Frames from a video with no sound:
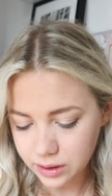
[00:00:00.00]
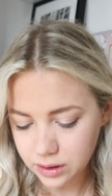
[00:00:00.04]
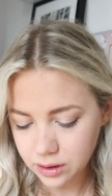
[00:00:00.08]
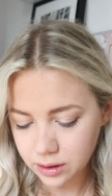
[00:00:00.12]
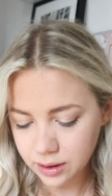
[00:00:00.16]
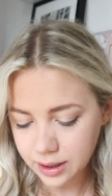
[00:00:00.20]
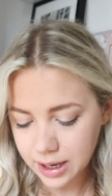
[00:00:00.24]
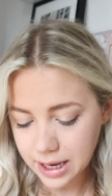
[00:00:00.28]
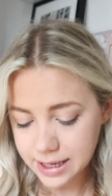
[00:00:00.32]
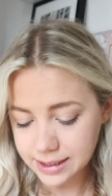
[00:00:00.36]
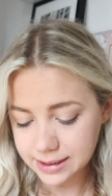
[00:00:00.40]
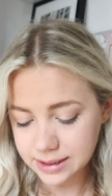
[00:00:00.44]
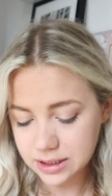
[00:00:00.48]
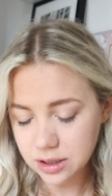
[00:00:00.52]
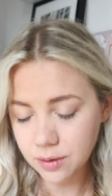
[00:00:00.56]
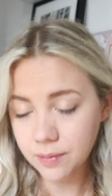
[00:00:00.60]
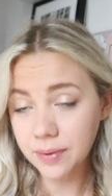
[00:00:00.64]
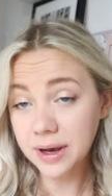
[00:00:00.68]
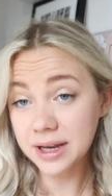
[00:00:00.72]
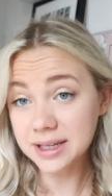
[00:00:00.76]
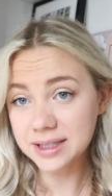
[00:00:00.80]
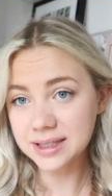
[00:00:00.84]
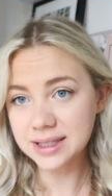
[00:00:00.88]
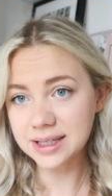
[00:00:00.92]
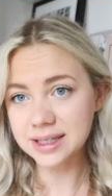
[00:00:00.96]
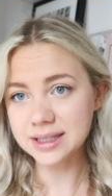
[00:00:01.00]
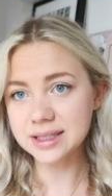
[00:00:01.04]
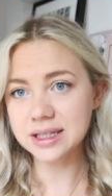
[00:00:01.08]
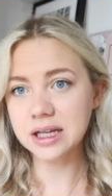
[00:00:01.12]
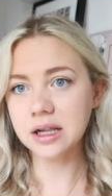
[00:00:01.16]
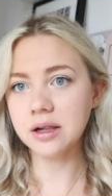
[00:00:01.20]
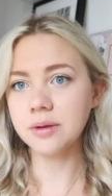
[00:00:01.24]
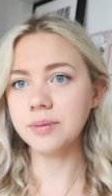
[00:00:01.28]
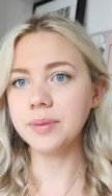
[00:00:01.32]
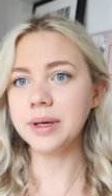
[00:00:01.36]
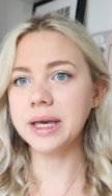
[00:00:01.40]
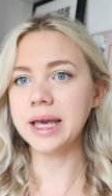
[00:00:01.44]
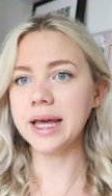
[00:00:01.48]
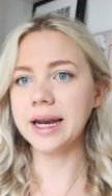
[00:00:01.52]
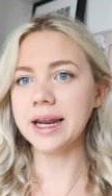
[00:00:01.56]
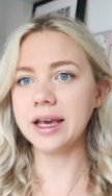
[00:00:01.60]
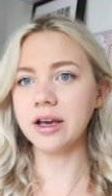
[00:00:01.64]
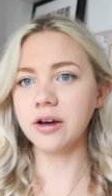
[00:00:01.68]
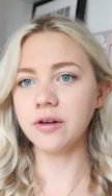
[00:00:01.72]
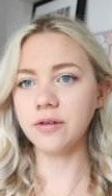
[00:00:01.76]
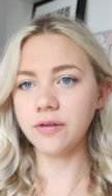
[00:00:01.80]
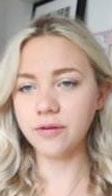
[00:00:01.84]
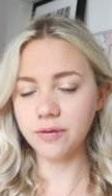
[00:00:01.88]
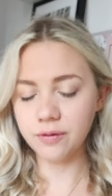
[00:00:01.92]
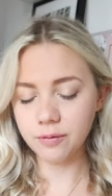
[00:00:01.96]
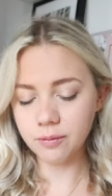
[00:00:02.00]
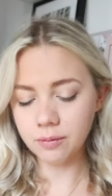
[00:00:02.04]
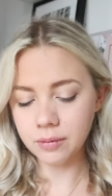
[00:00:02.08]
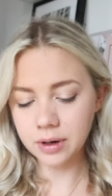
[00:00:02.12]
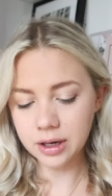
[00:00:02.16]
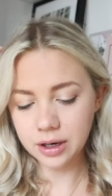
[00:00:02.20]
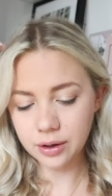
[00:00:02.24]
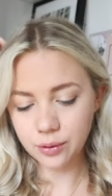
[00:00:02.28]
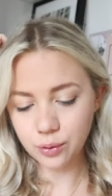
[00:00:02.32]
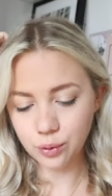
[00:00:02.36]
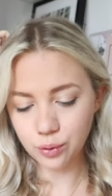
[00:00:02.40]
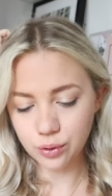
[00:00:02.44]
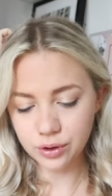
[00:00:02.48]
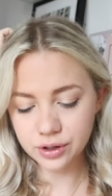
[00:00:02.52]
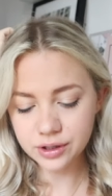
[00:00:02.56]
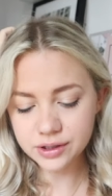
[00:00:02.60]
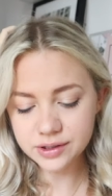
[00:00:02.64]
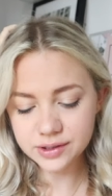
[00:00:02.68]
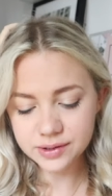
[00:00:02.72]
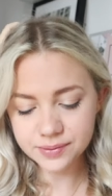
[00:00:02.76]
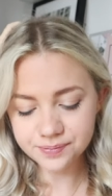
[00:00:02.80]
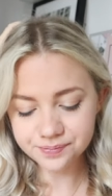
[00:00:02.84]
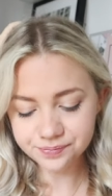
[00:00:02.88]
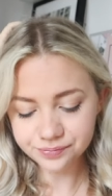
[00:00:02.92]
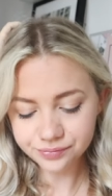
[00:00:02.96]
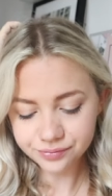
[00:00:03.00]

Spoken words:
Okay, so by 6 I'll be getting off my horse